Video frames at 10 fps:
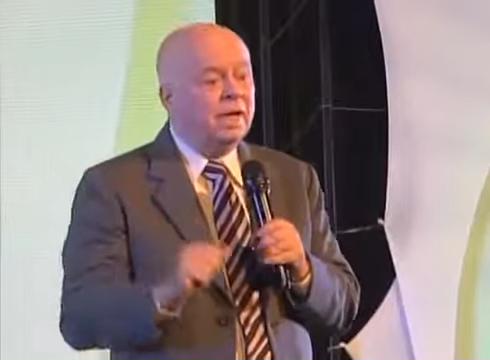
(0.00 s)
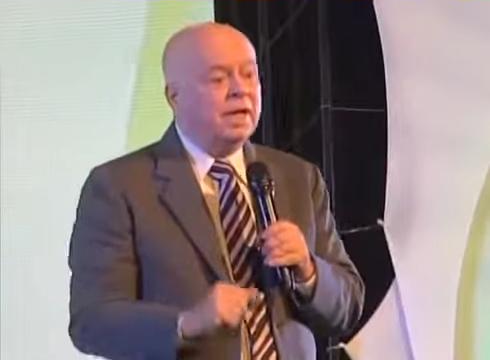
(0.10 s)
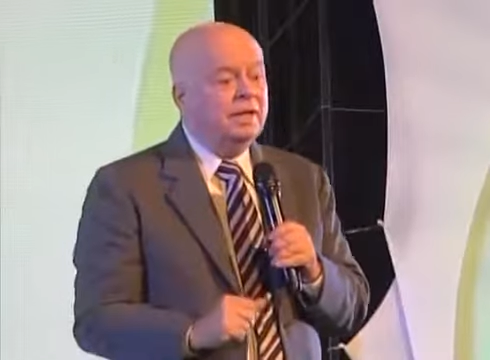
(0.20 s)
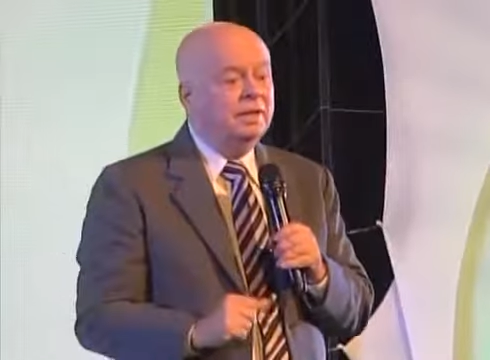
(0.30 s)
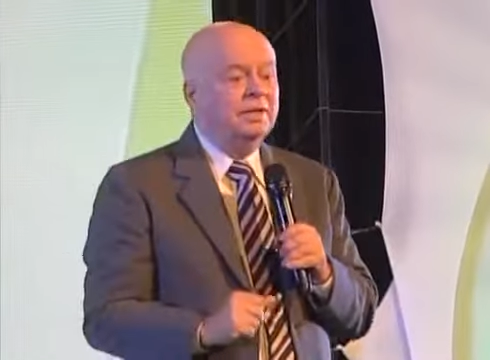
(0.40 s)

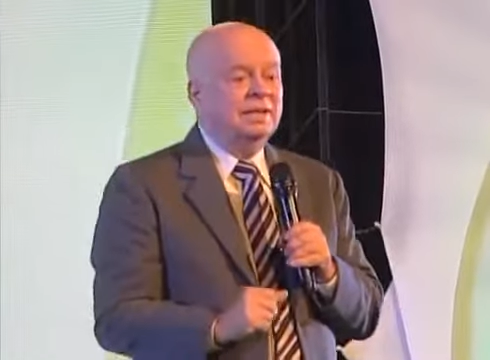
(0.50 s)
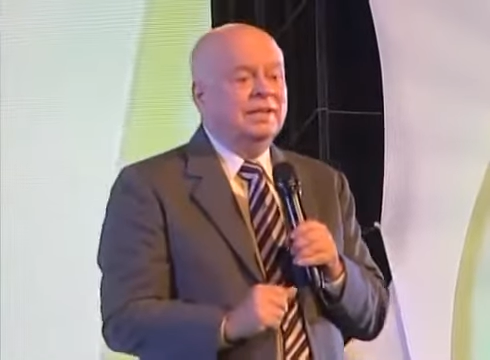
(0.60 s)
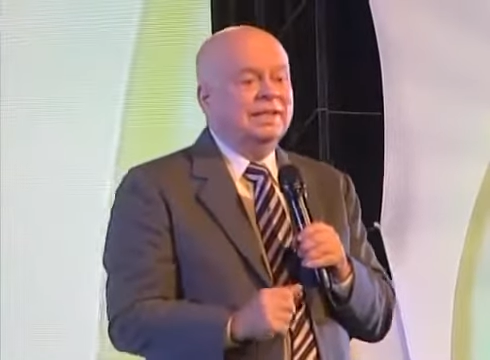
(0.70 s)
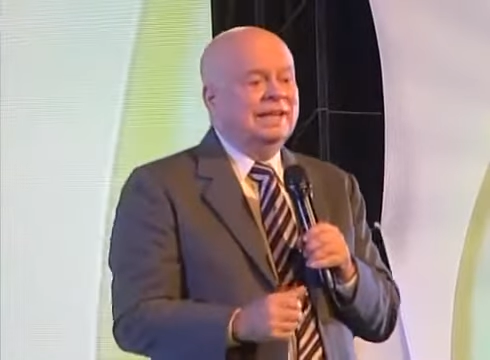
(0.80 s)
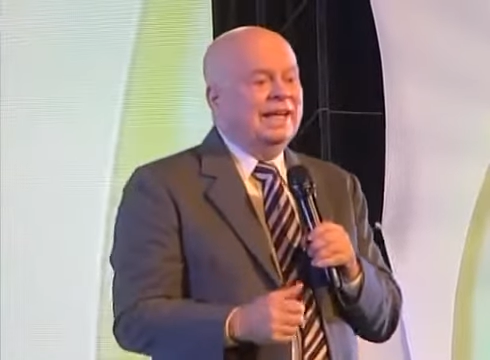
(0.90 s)
way,
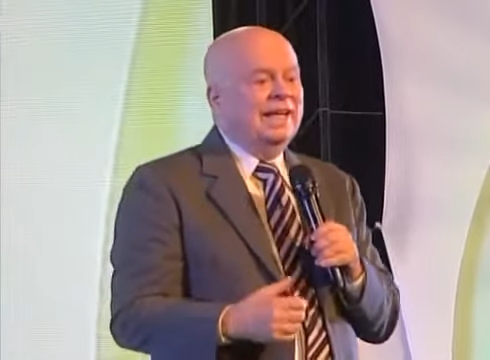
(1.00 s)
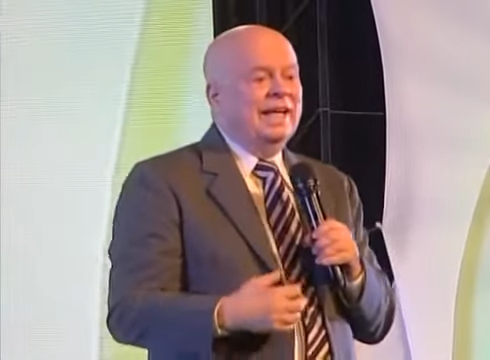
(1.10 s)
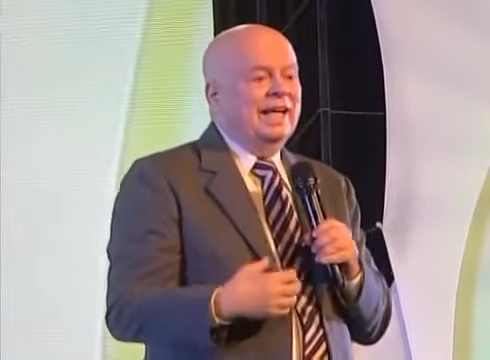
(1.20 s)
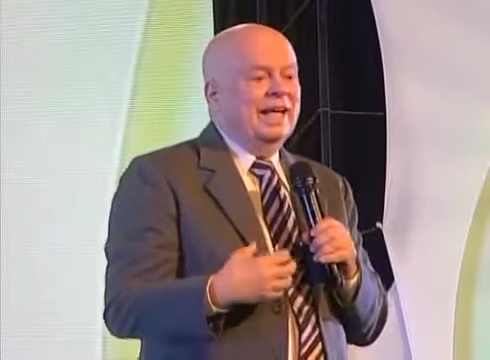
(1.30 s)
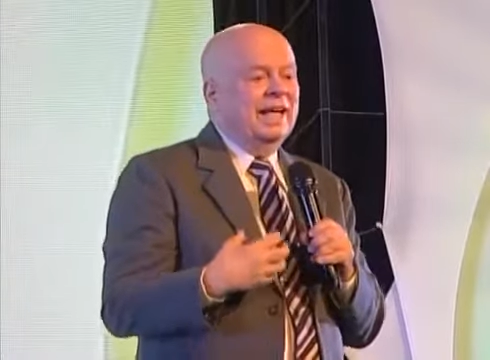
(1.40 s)

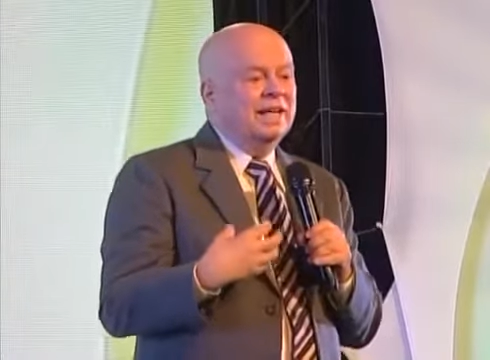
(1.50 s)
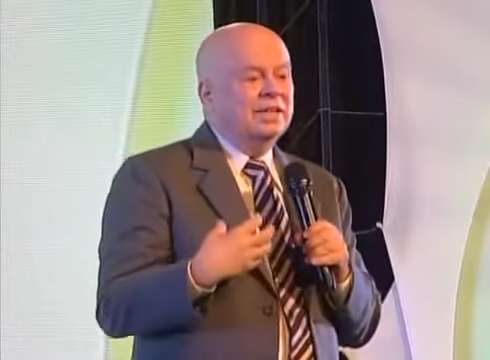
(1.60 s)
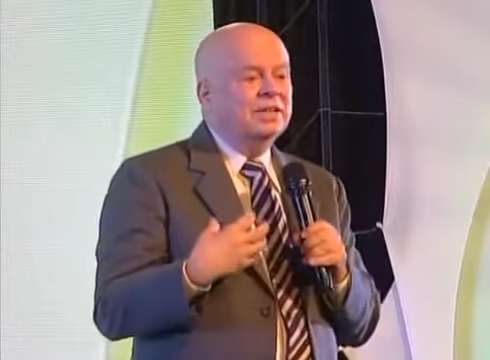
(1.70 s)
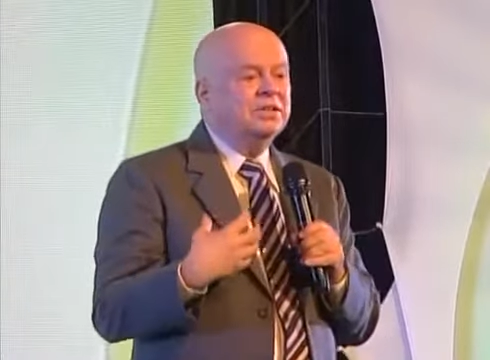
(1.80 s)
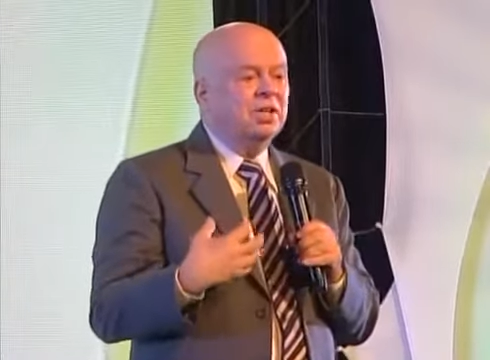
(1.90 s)

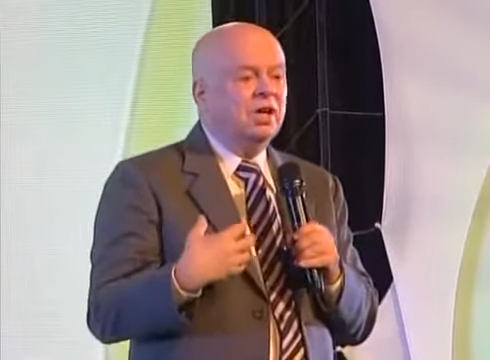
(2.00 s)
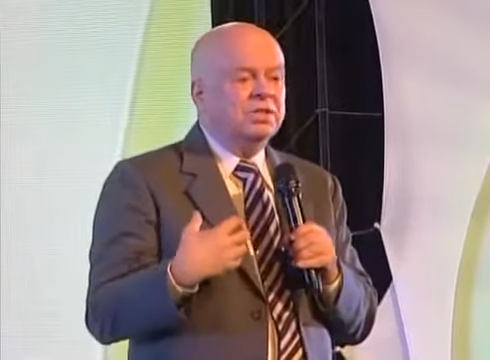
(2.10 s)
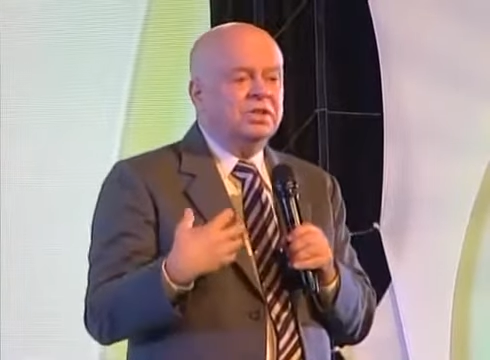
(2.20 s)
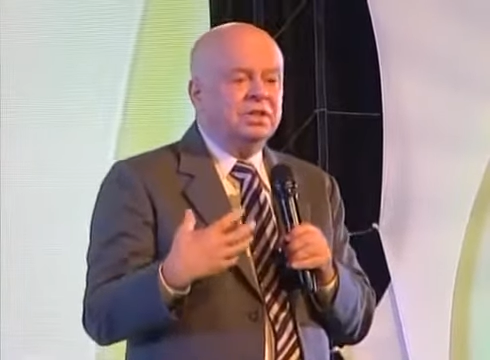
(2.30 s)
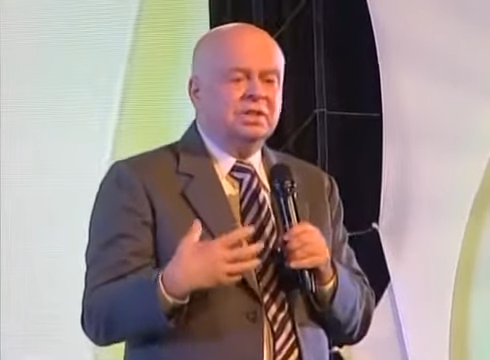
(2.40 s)
And this
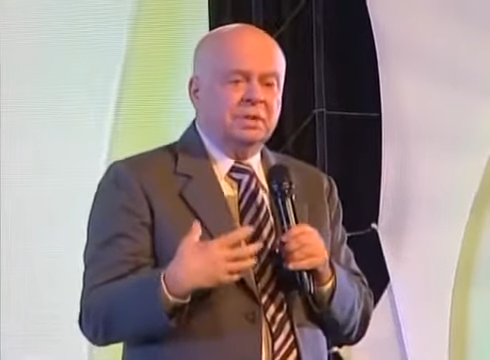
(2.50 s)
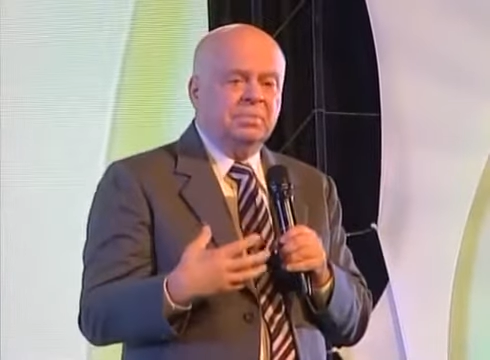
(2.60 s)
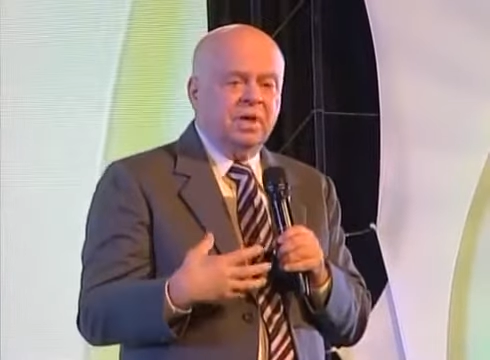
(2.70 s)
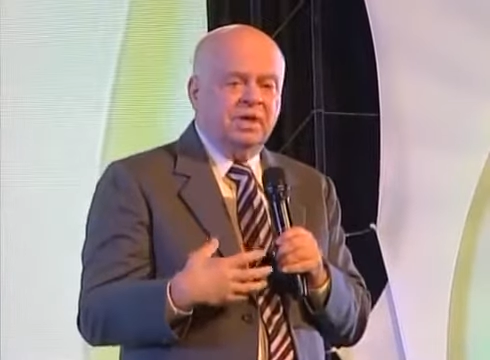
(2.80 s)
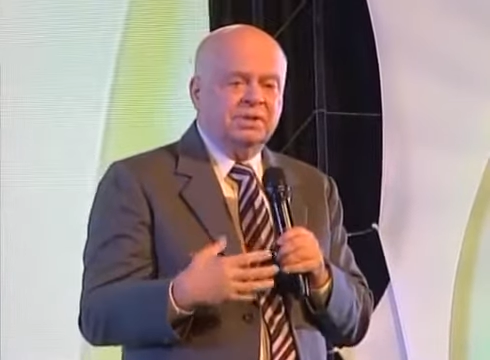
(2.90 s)
talks to the
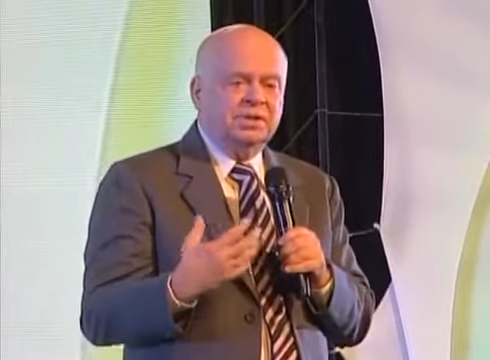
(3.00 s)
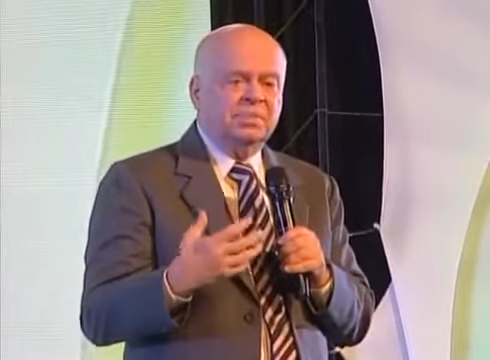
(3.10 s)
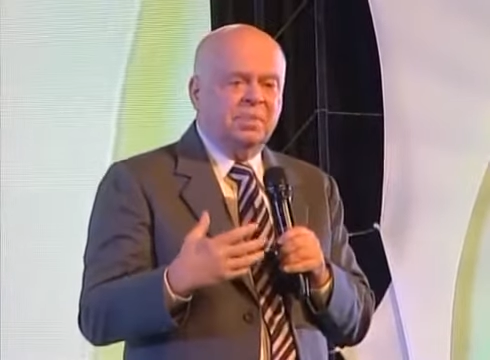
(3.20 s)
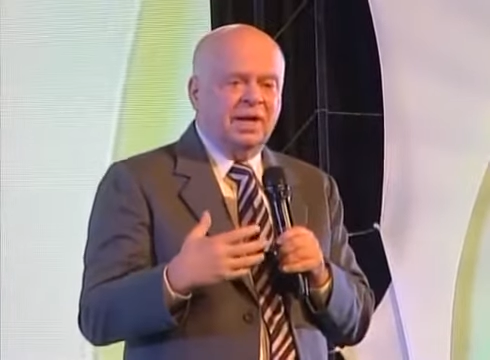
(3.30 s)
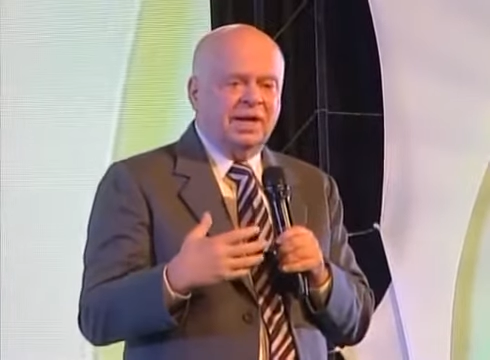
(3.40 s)

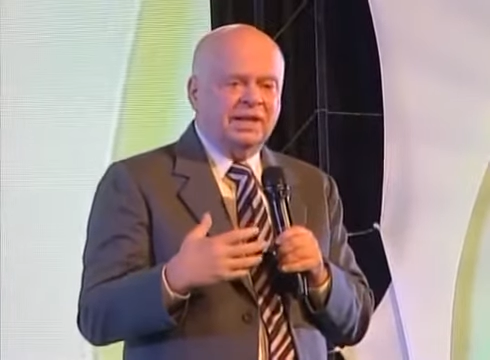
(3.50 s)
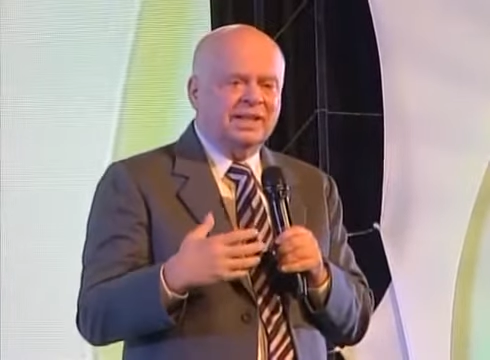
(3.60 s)
subconscious mind,